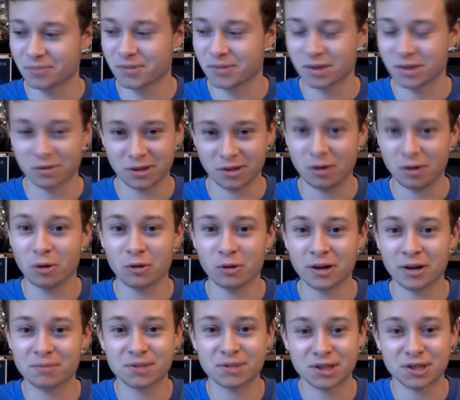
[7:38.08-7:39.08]
the whole
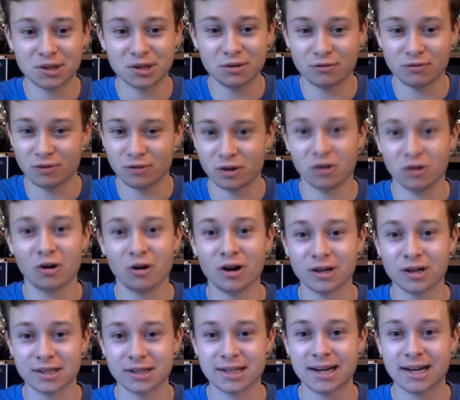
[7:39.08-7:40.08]
MCU for a
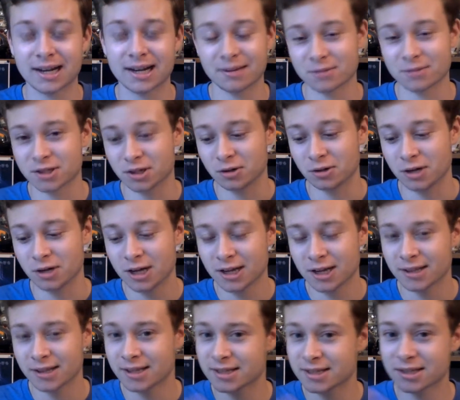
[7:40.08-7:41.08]
long time. So
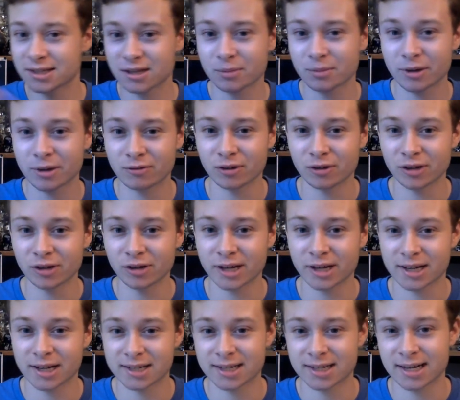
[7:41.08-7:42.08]
this is going to be really
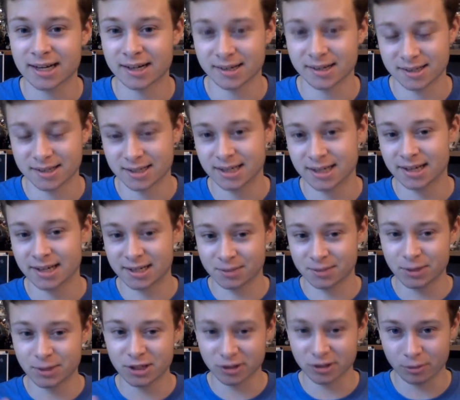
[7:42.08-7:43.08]
exciting to see,
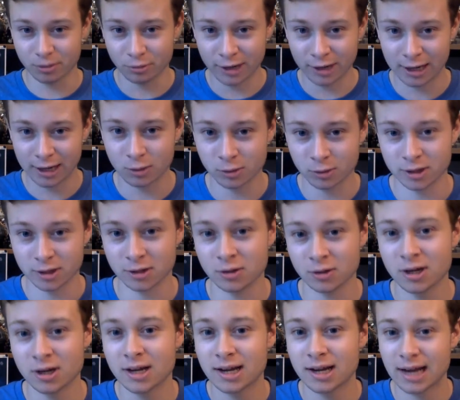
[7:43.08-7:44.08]
especially Black Widow
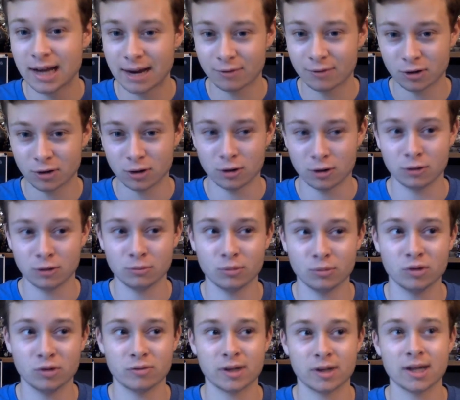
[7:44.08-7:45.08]
have her own
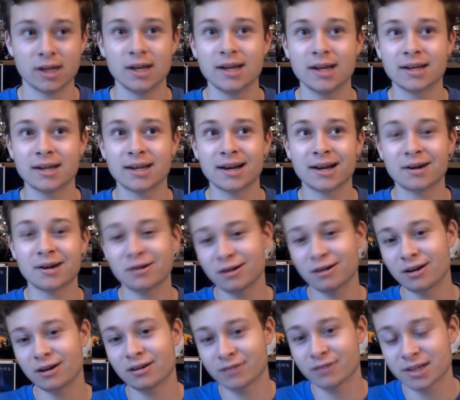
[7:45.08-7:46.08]
movie. Now,
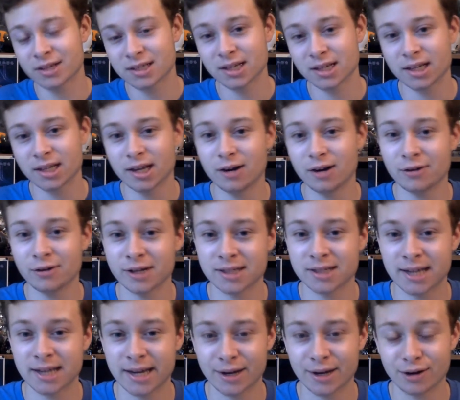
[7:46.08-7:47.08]
obviously, the only
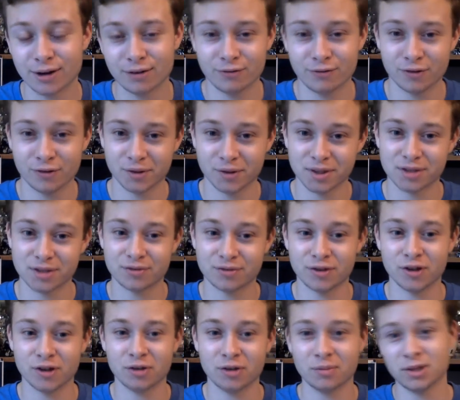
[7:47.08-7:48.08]
takeoff for this
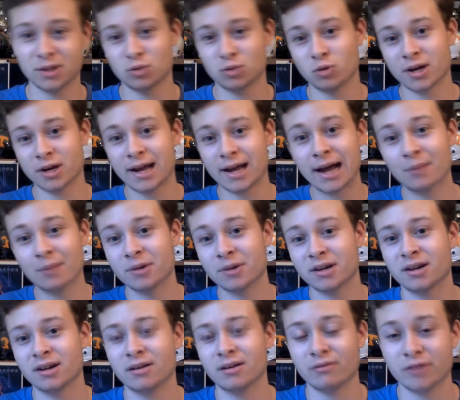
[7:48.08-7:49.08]
film is what happened
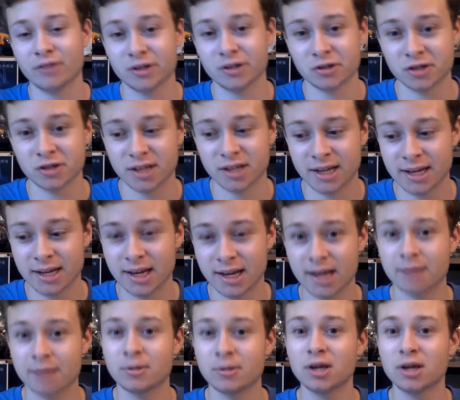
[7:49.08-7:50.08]
in Avengers Endgame,